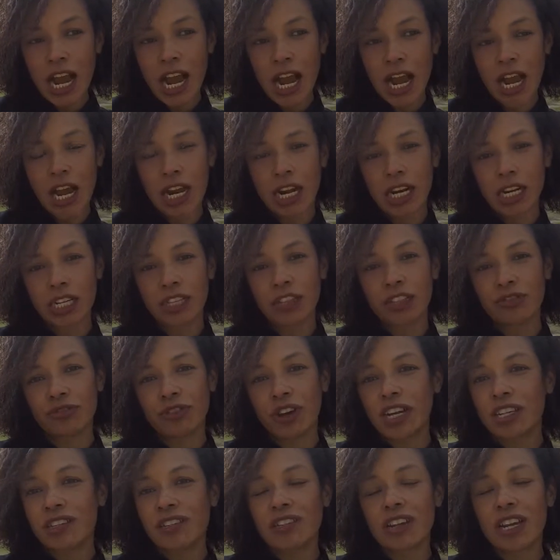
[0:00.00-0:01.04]
are the
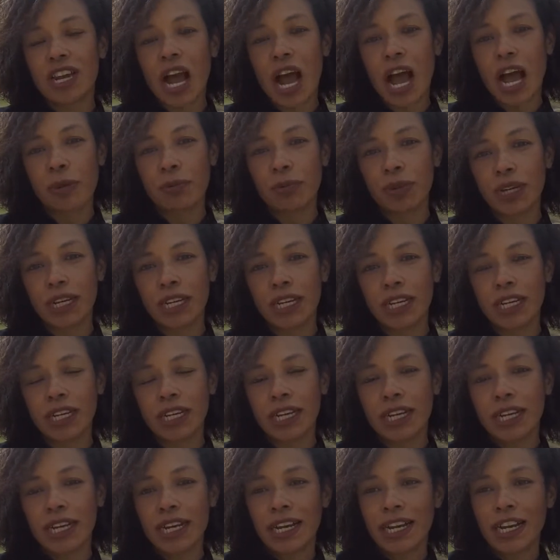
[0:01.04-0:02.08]
right to copy,
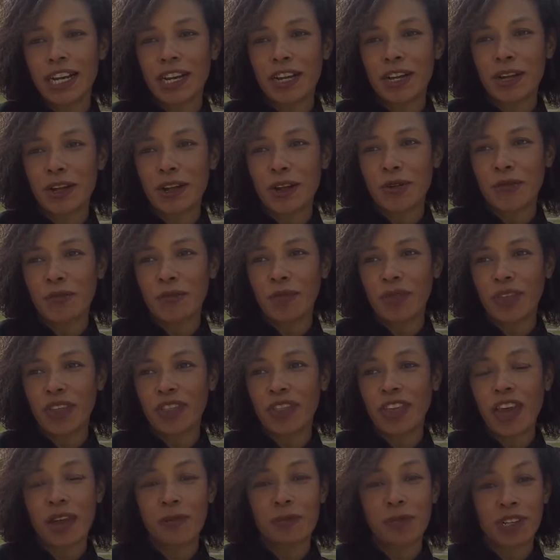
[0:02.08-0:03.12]

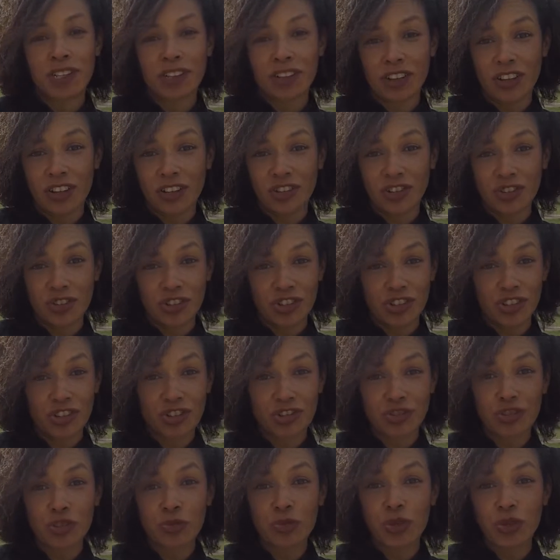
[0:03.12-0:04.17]
and that means also to
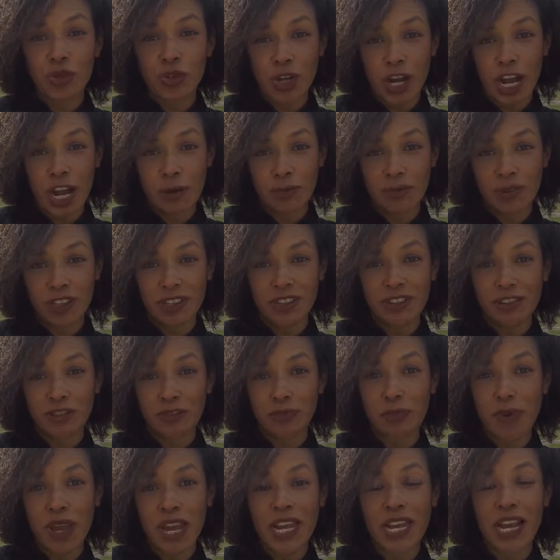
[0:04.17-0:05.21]
distribute copies or
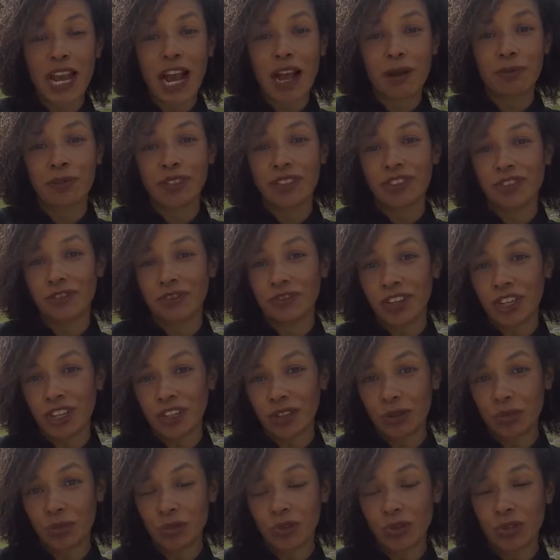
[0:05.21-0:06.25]
make copies
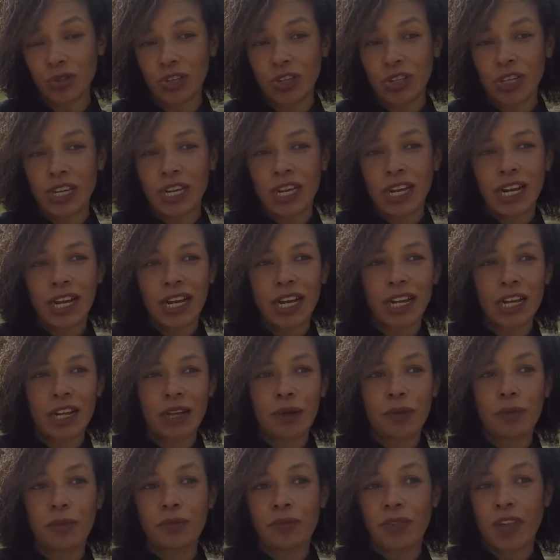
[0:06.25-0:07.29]
available.
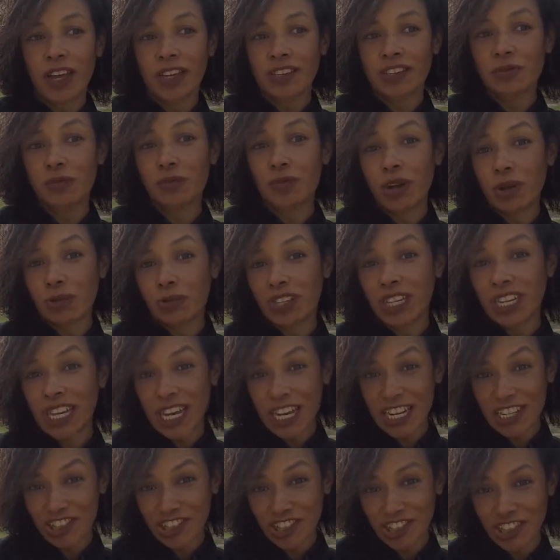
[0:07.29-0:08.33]
That's
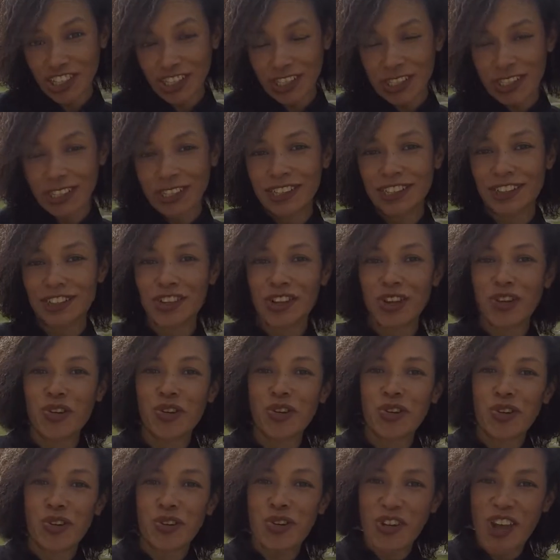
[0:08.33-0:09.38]
publication.
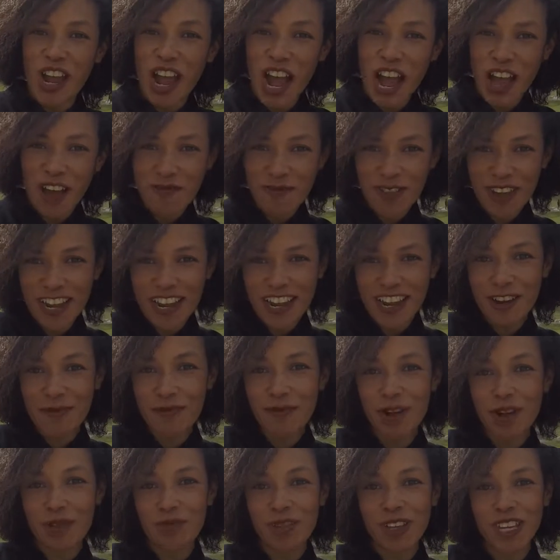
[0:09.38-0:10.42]
So, copying,
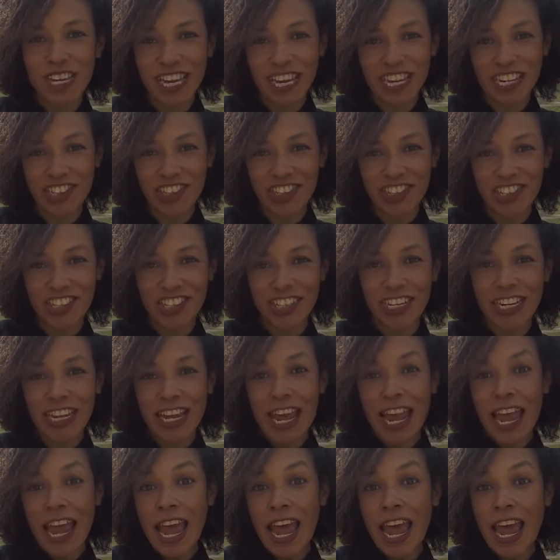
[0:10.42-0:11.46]
publication,
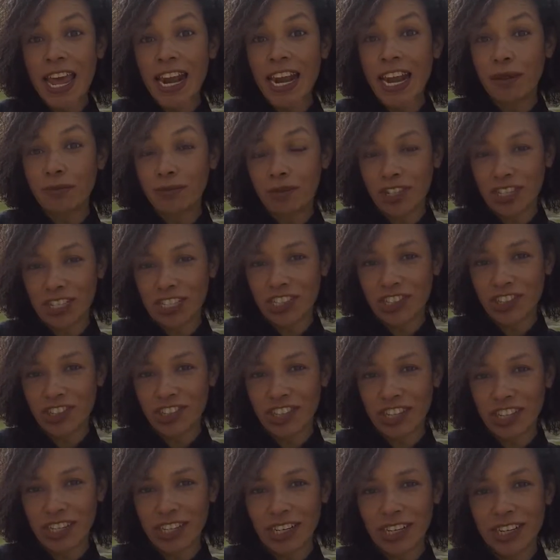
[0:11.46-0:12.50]

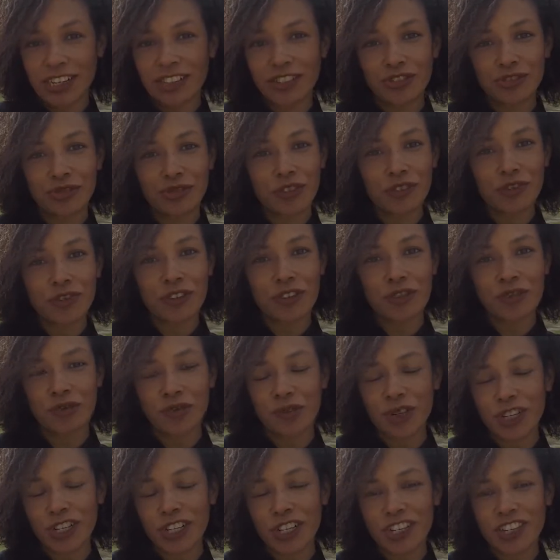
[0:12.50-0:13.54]
adaptation, derivative
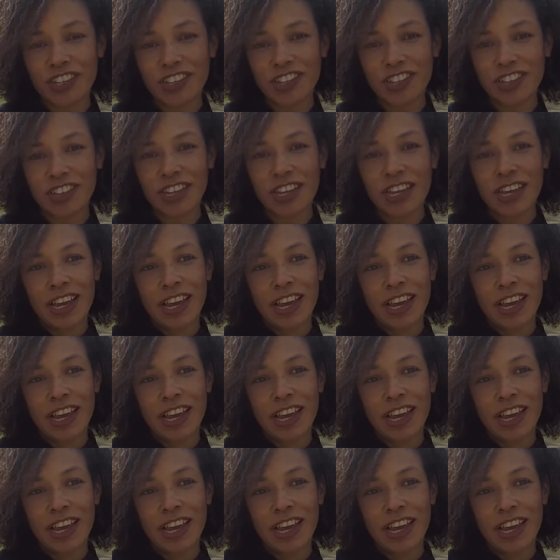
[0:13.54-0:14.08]
works,